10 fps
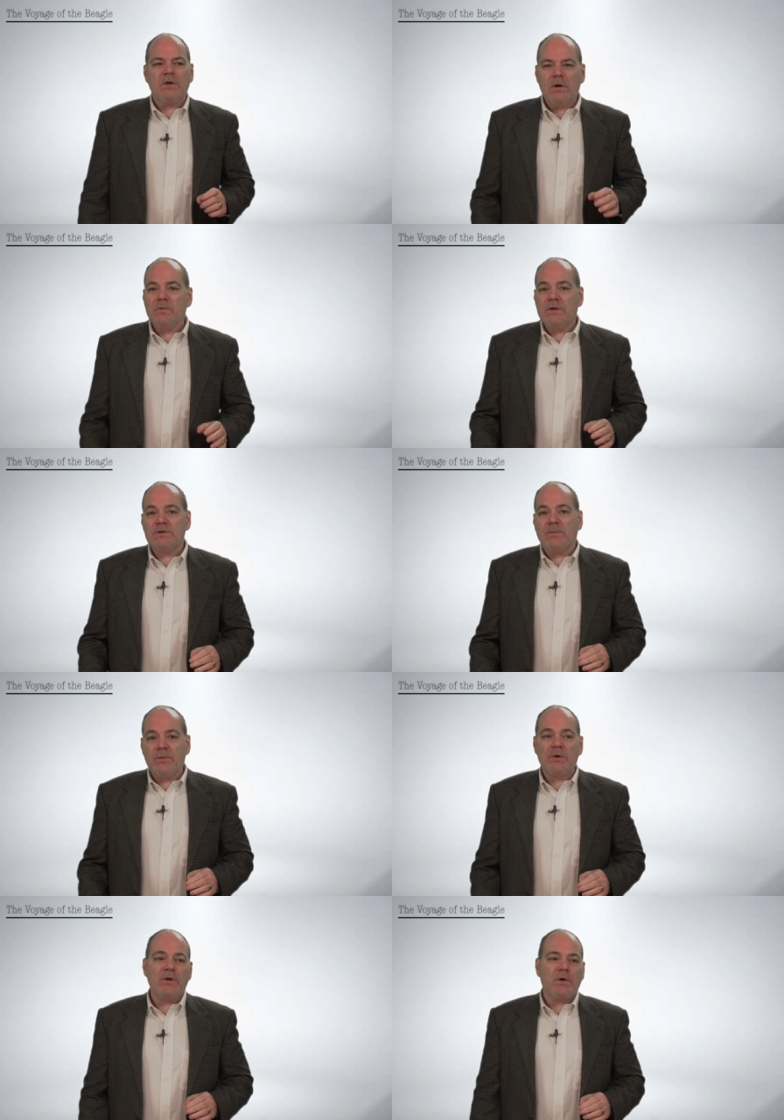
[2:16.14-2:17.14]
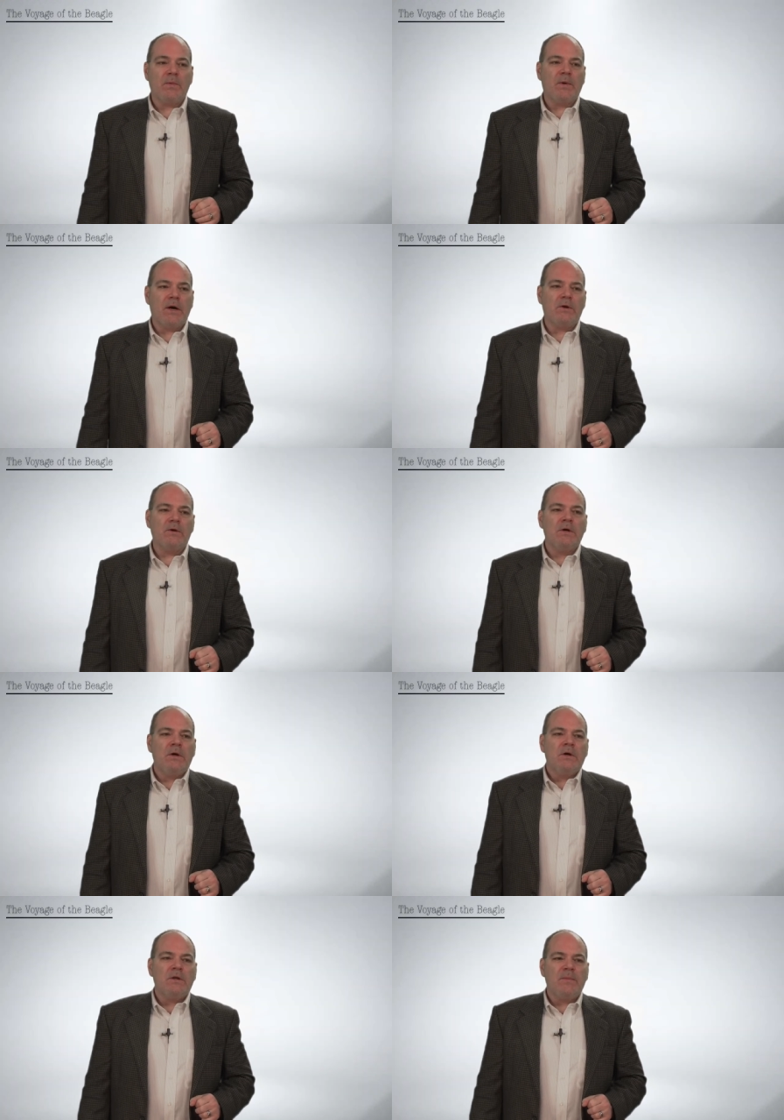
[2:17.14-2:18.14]
Darwin is a pretty good writer.
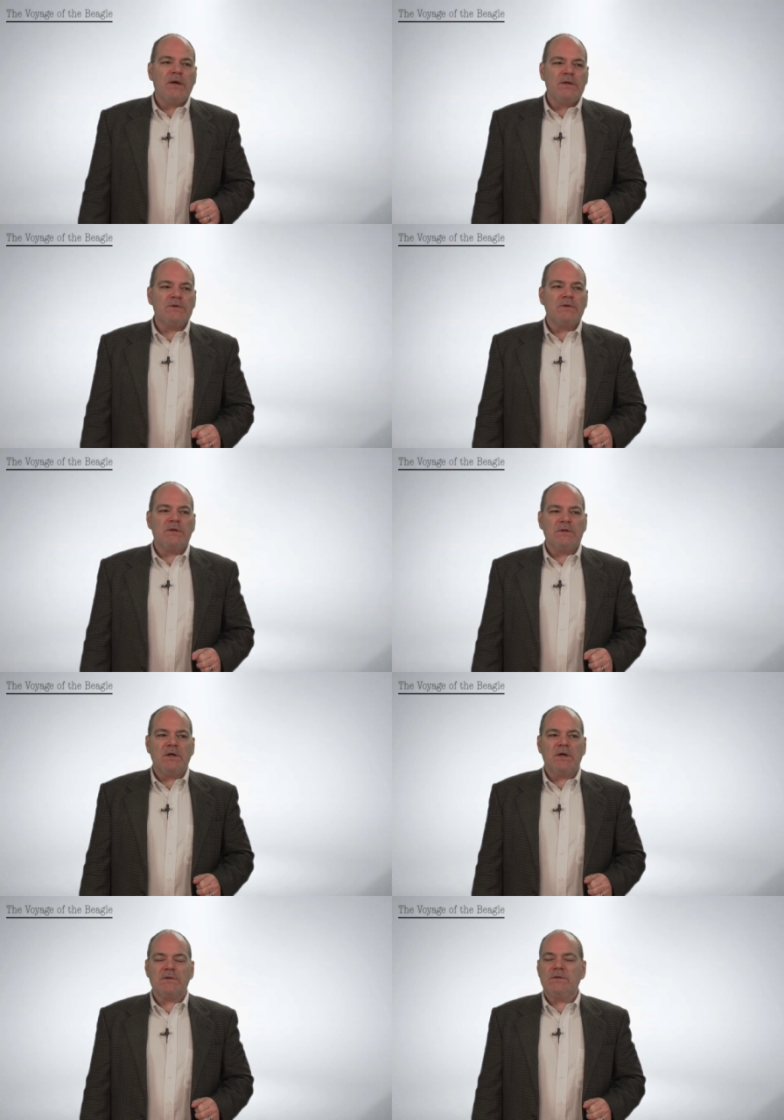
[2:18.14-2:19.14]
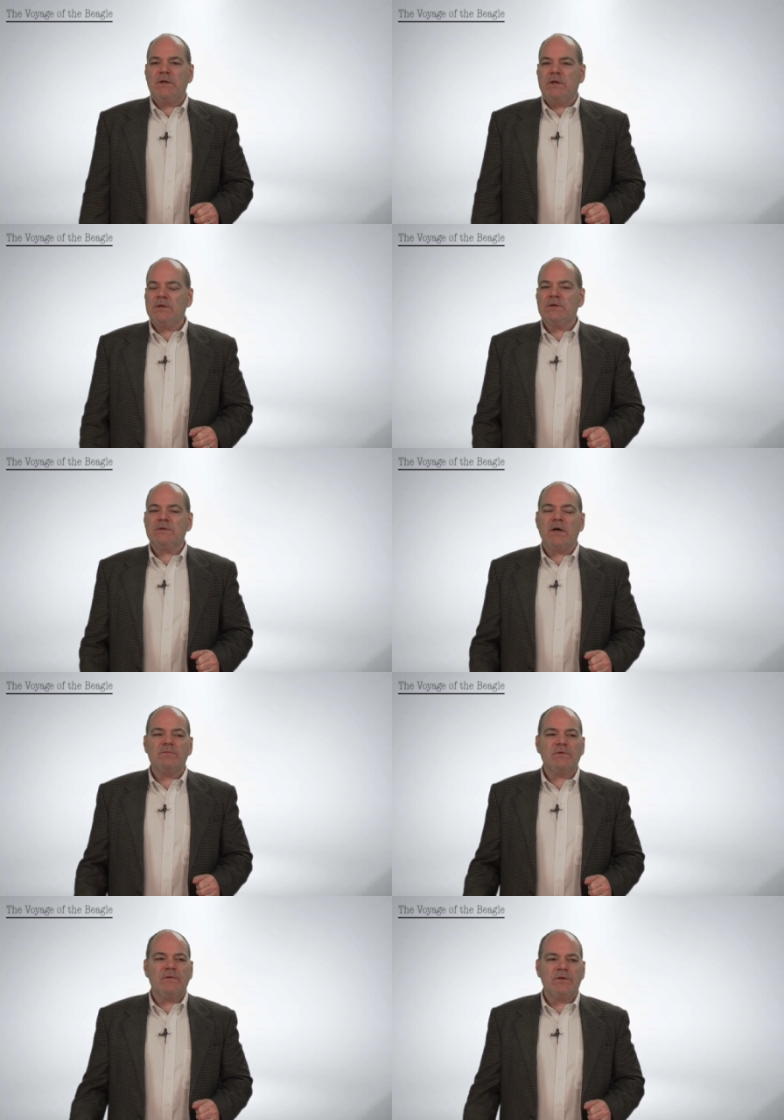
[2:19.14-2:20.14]
The pace of the text, the endless
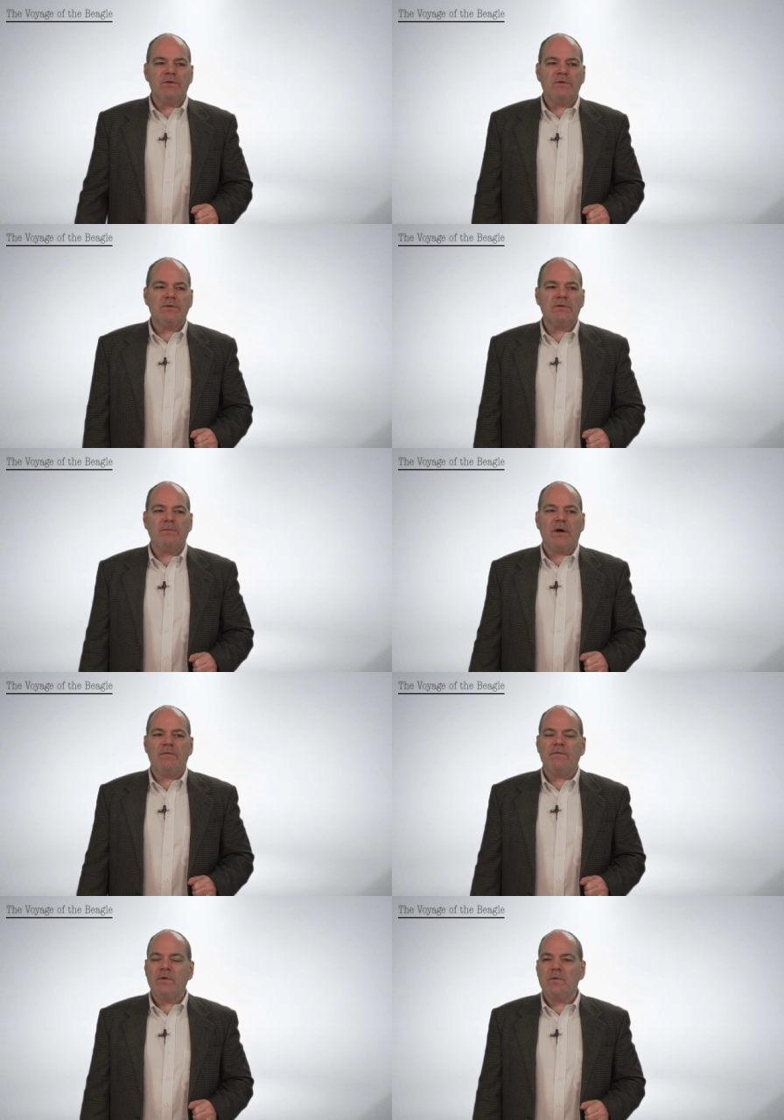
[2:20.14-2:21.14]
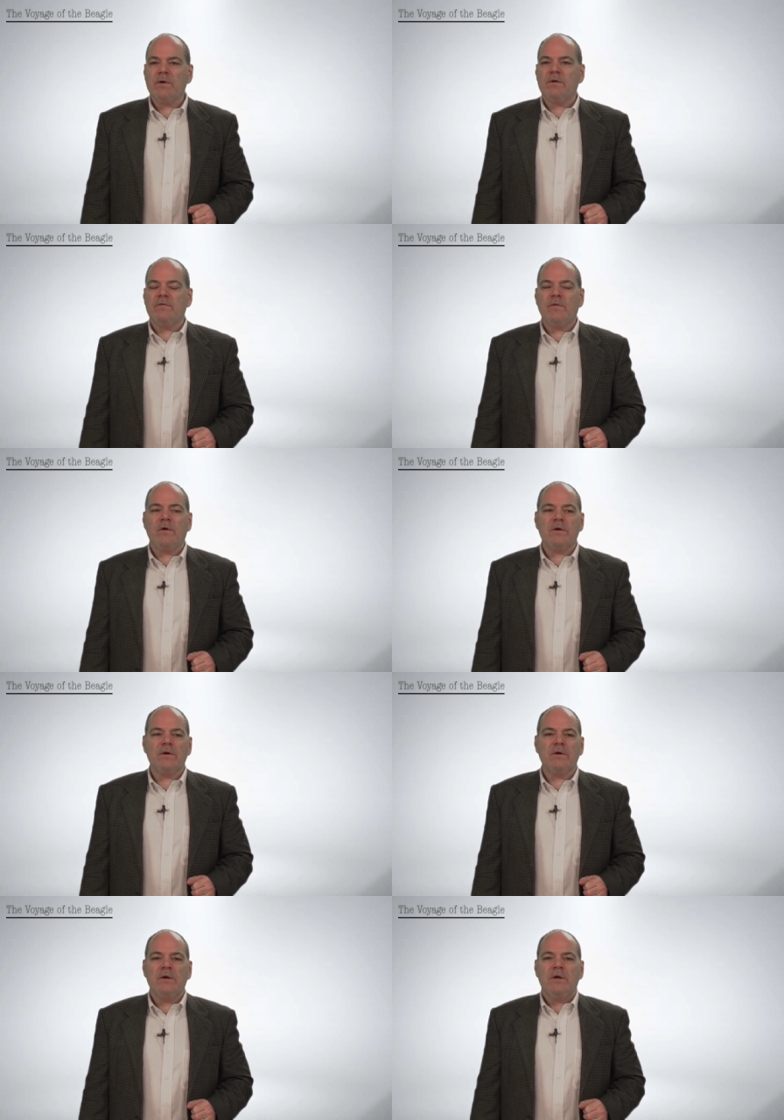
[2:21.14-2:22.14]
observations about flora and
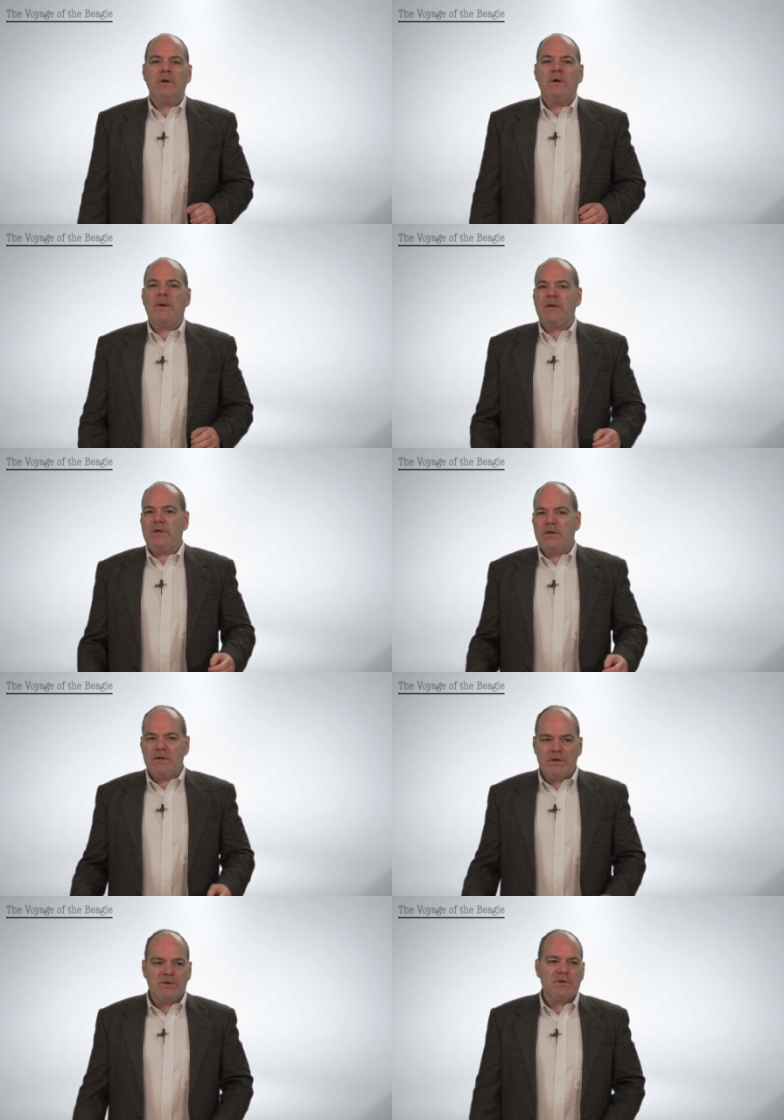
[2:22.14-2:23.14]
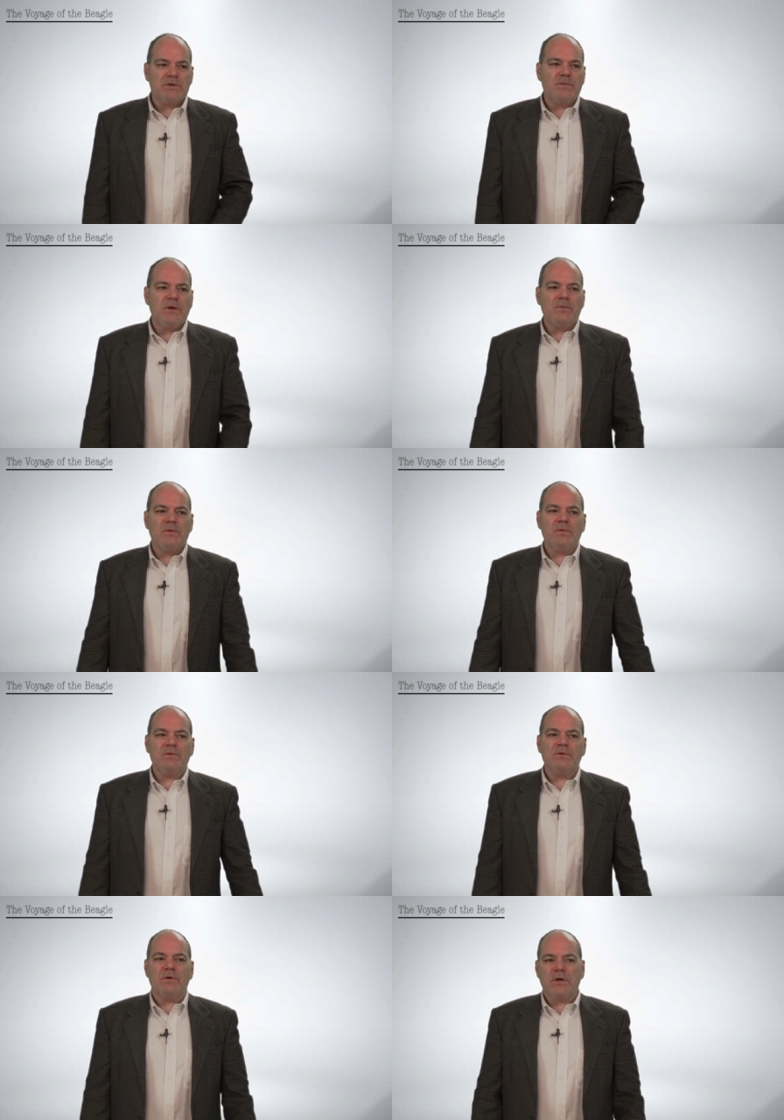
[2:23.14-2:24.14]
fauna, about the indigenous
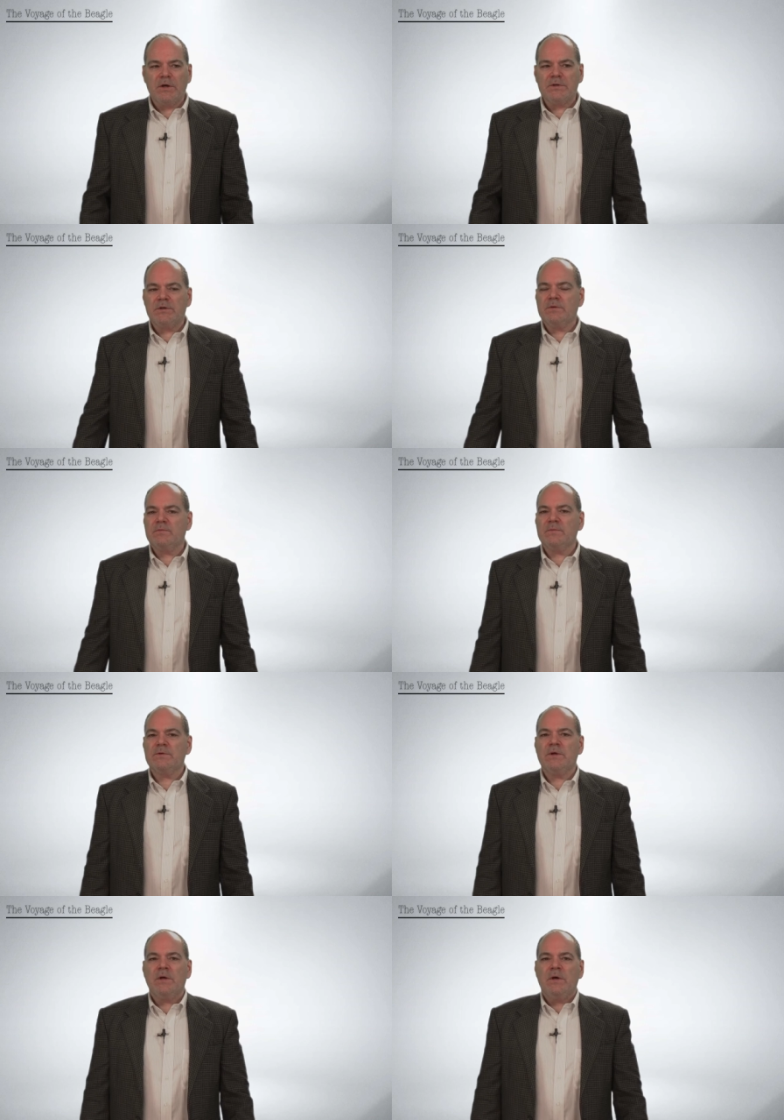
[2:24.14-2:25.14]
peoples, their customs,